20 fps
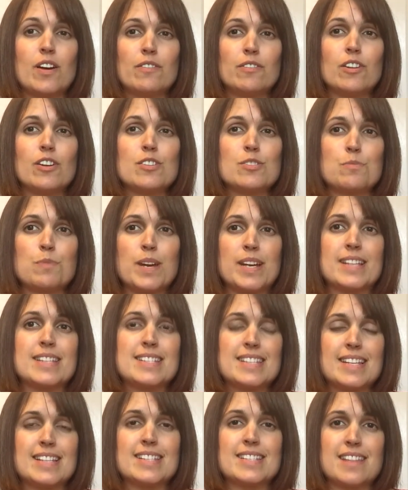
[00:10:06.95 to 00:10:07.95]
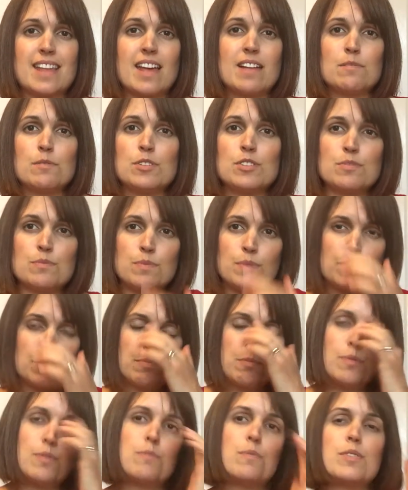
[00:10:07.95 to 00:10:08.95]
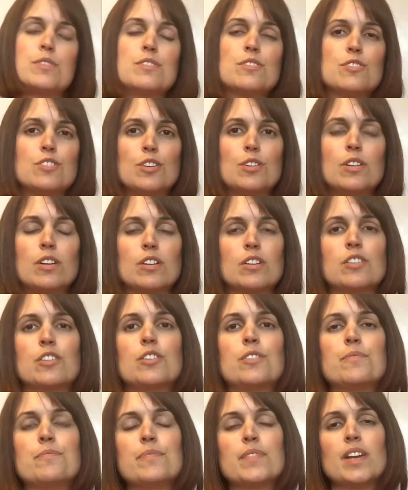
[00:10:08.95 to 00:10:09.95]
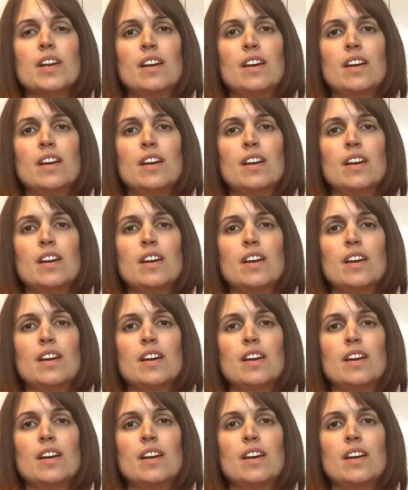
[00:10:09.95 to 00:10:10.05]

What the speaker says: I've lost weight since then, which wasn't too long ago.